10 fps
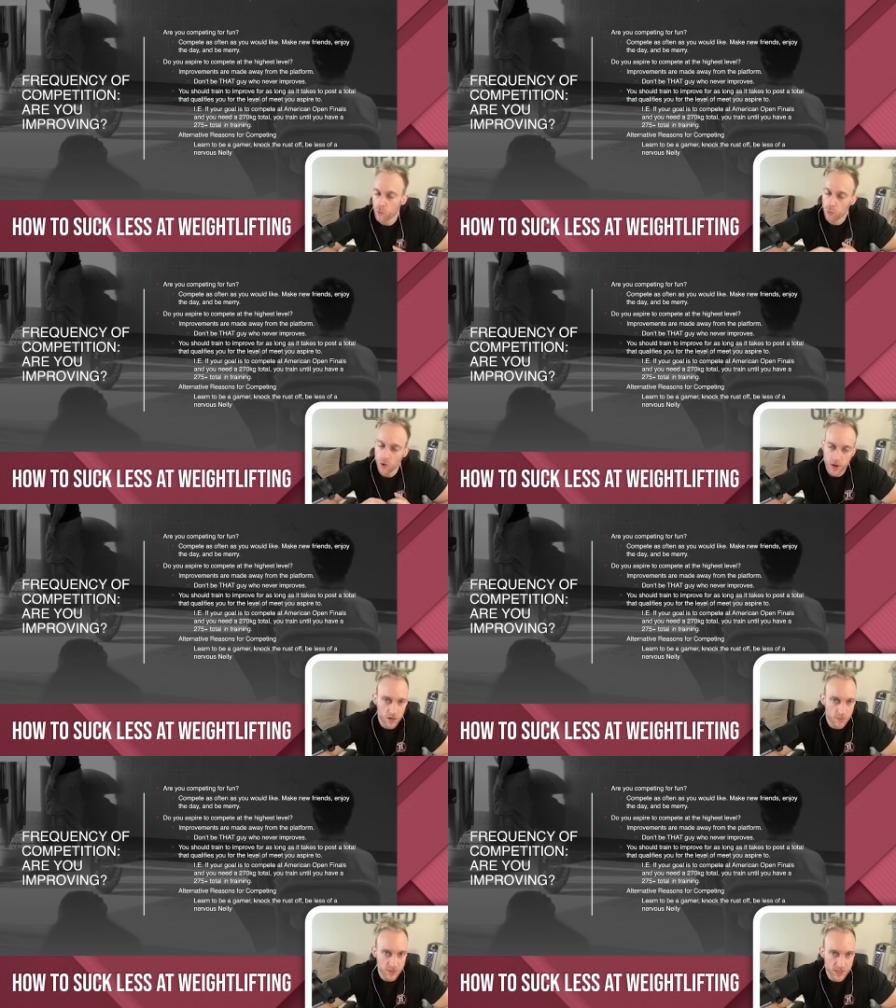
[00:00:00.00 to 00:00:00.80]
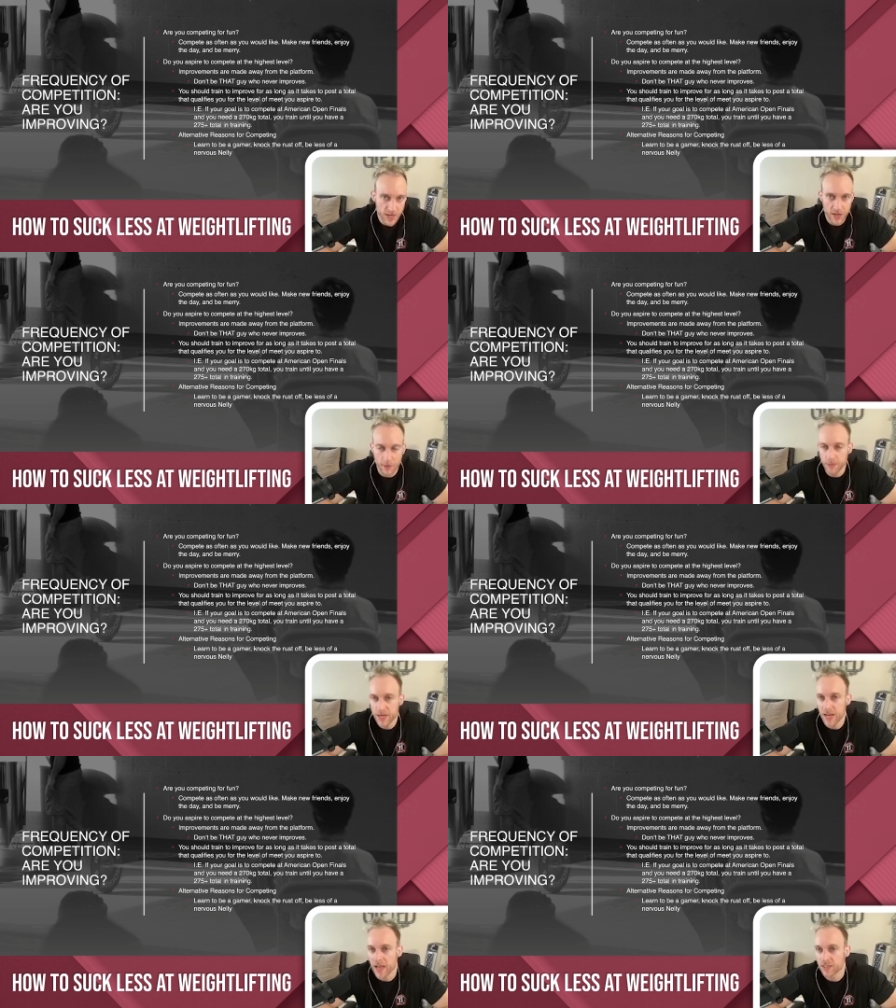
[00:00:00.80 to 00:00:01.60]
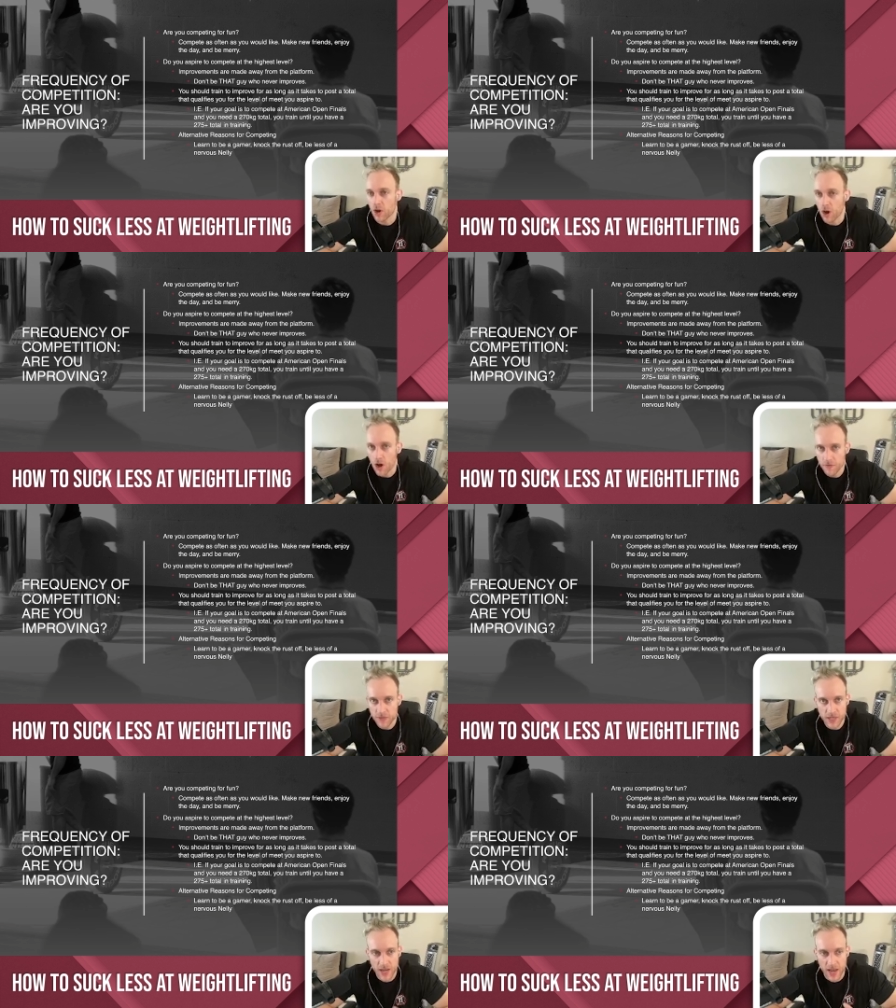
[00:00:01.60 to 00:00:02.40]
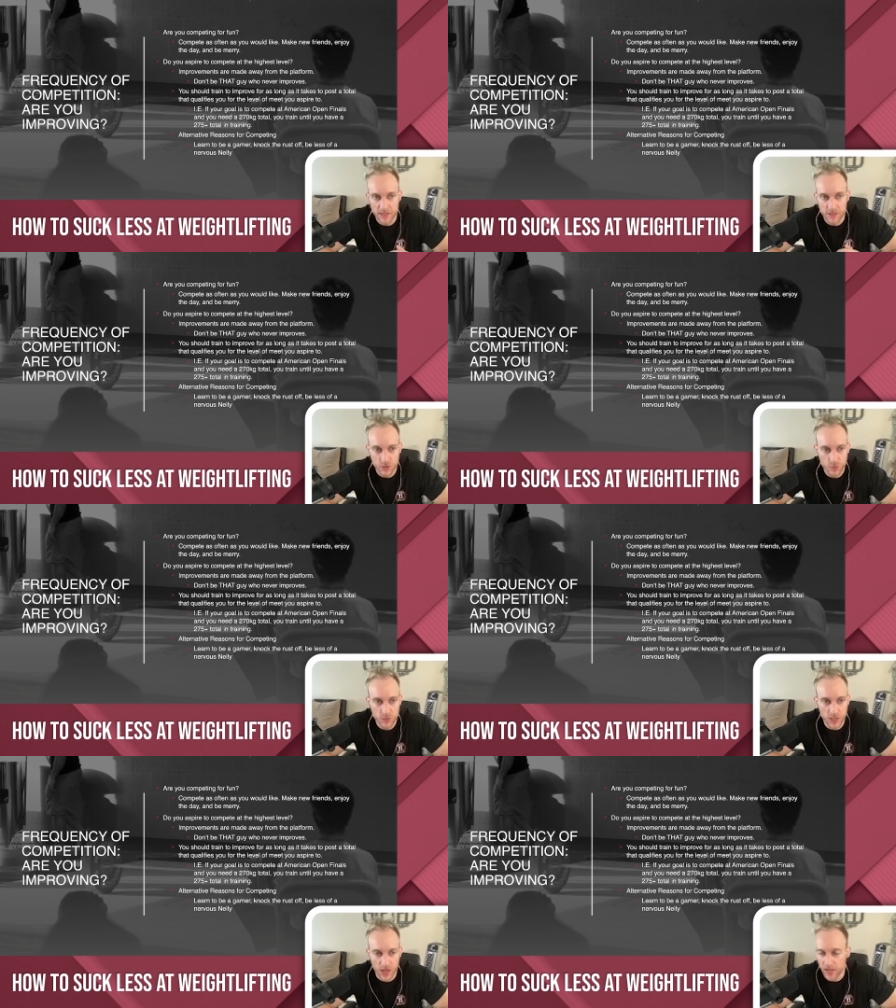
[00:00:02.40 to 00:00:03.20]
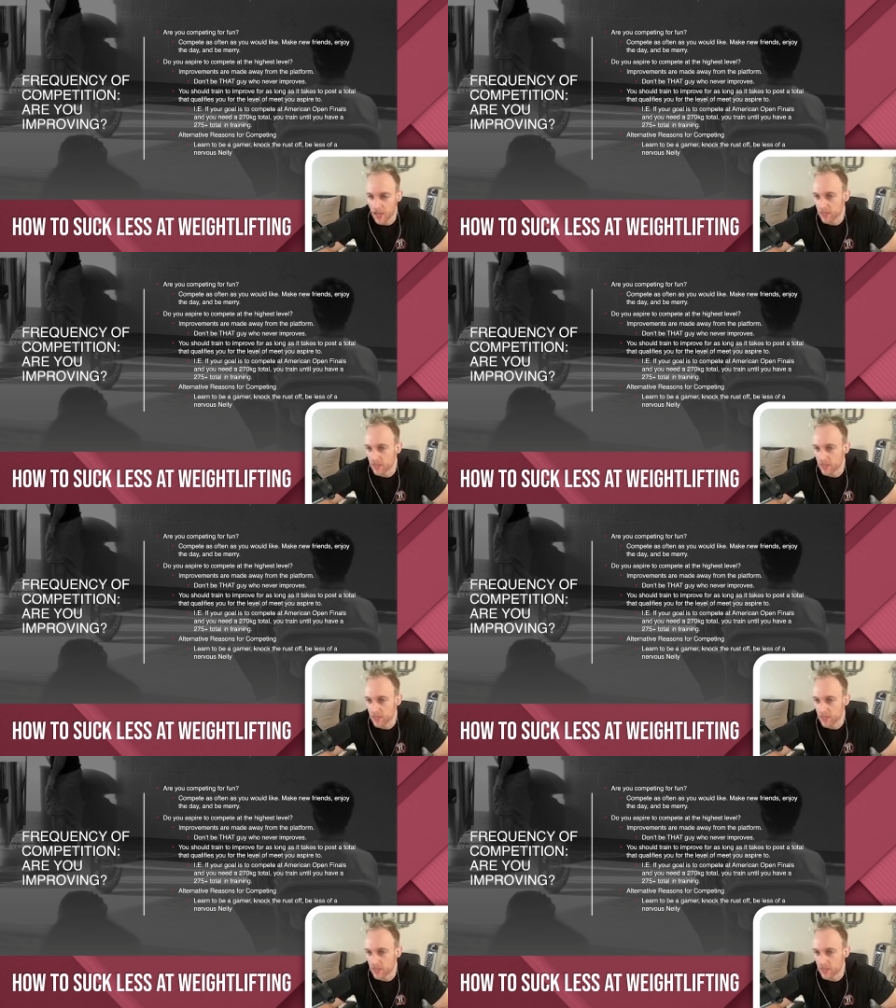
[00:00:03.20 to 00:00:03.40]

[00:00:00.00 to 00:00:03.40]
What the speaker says: 100% compete as often as you would like,